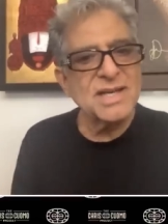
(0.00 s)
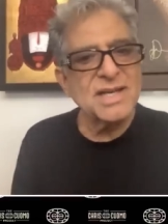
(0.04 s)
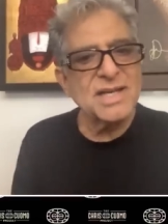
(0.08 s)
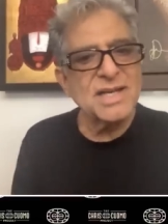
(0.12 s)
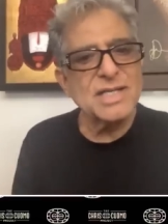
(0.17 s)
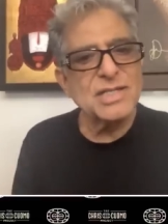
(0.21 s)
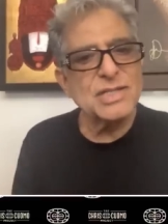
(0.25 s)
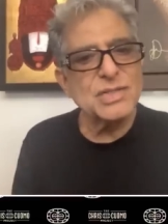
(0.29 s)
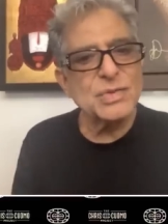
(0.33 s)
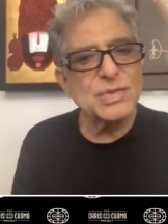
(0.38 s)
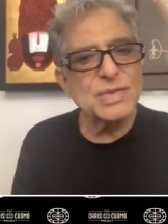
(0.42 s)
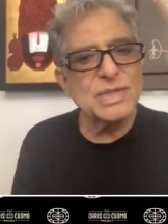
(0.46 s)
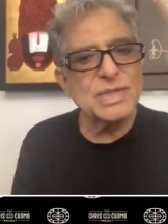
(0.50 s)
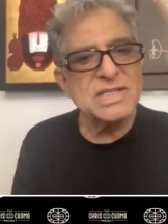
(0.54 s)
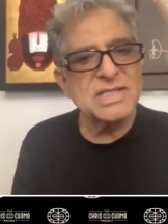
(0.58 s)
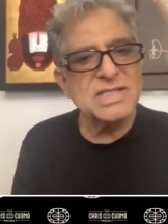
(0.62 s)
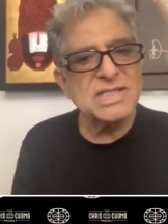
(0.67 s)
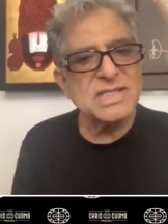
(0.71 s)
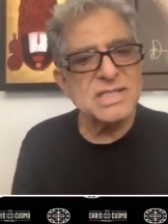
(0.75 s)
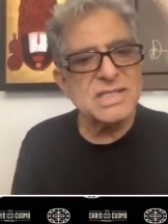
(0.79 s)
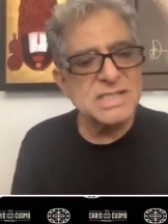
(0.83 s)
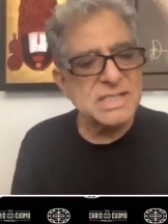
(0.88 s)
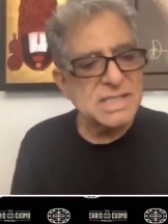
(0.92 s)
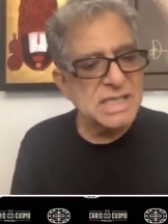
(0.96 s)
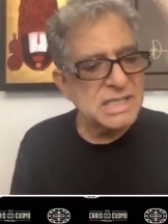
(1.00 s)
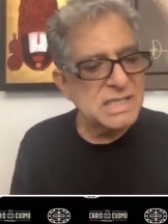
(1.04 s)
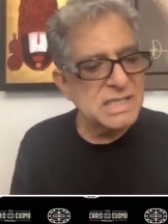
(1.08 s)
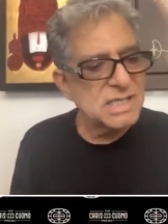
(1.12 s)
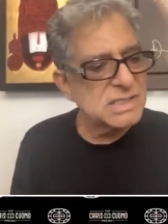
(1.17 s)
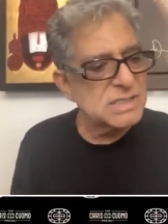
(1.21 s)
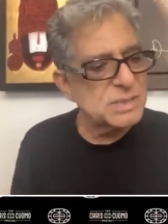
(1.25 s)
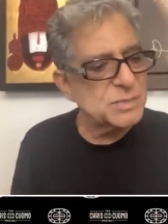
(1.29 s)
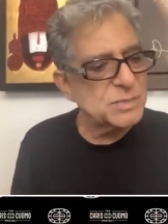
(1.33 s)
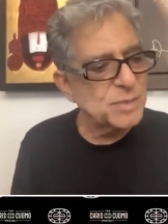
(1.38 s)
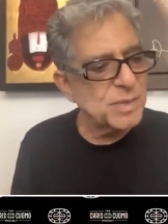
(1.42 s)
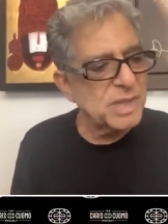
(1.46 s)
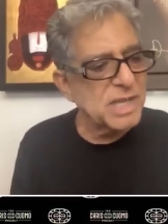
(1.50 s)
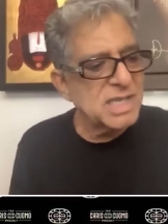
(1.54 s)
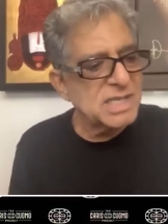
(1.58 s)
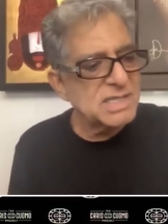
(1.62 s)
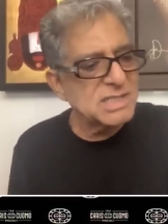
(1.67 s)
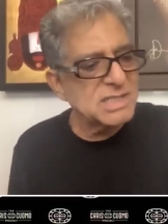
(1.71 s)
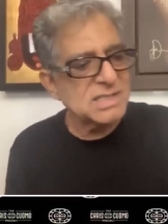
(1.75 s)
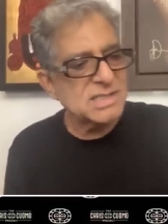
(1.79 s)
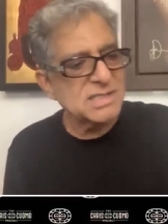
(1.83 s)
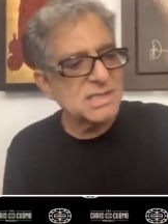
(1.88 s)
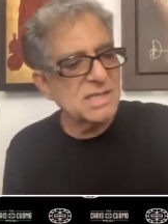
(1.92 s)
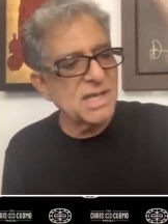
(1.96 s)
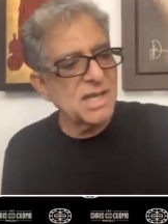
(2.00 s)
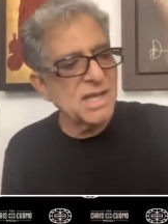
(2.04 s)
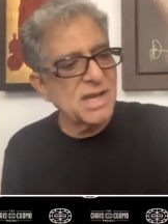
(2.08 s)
into interstellar space.